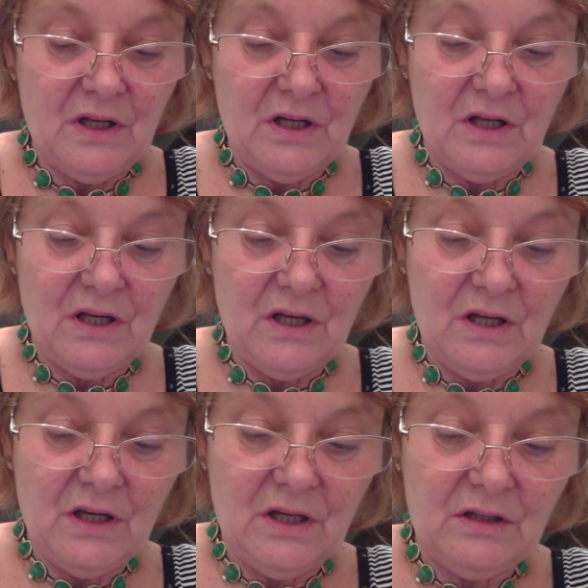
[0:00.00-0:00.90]

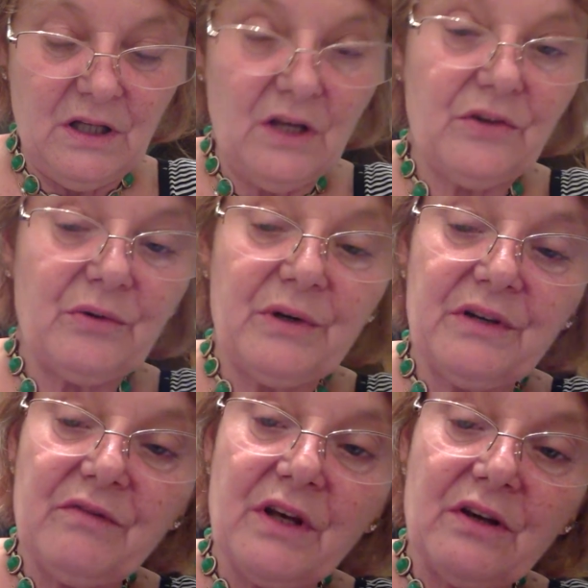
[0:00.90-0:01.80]
And the other one
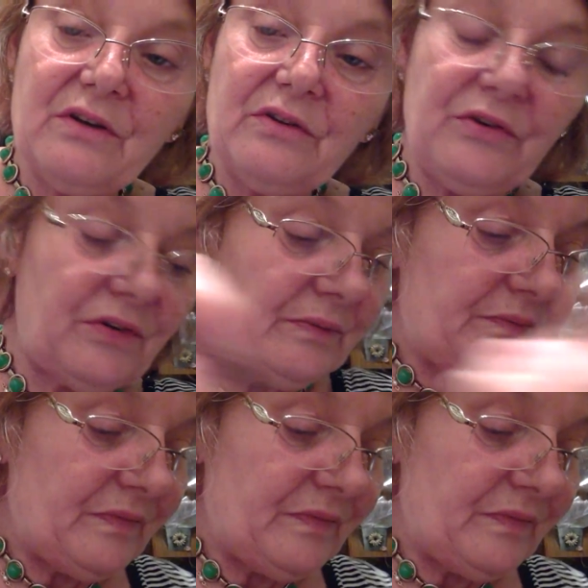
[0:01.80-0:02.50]
of those.